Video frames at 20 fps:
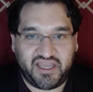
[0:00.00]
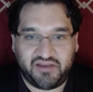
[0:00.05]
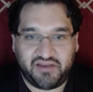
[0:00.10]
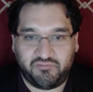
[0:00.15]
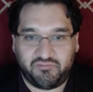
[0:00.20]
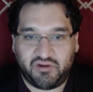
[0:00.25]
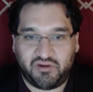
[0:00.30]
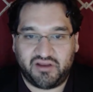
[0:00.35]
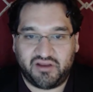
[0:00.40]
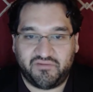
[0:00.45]

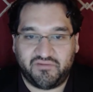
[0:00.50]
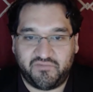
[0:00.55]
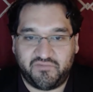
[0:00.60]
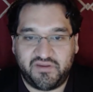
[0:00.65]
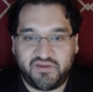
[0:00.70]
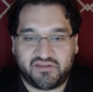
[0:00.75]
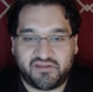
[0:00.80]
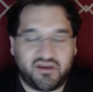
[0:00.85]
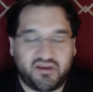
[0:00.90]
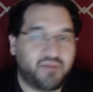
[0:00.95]
and what
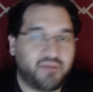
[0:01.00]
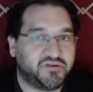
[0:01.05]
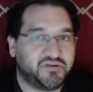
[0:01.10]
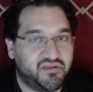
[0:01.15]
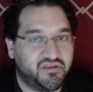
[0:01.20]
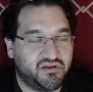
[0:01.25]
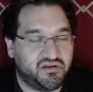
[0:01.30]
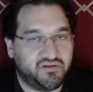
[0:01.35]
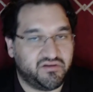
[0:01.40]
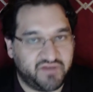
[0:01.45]
visa
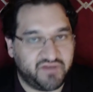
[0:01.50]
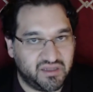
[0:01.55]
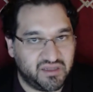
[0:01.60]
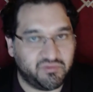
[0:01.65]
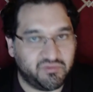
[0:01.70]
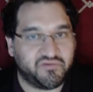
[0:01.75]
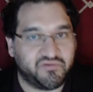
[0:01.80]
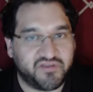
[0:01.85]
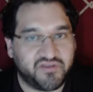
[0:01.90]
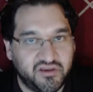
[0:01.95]
options are
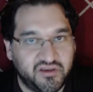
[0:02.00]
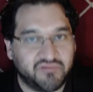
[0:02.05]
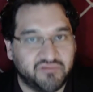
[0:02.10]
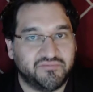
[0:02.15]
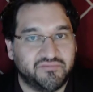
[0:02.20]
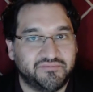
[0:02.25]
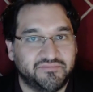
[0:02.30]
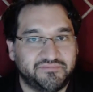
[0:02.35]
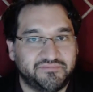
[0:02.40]
available for you.